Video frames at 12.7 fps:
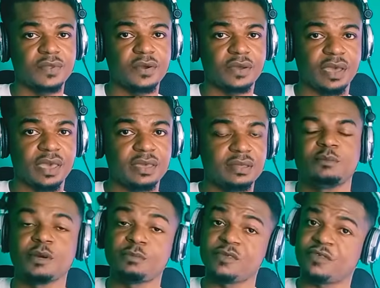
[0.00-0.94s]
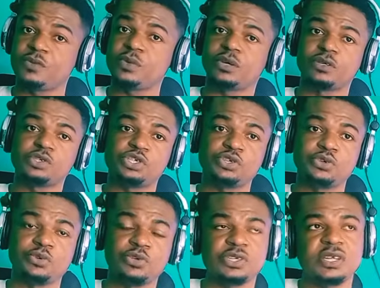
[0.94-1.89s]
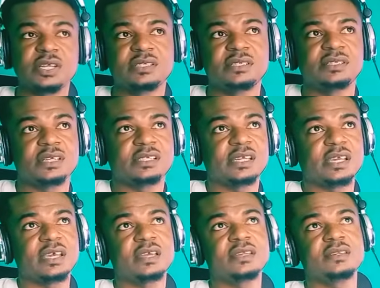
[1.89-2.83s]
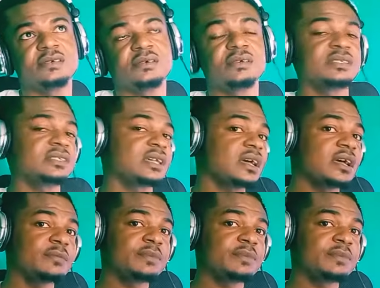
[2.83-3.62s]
Okay, but before we continue, you said that the second Osa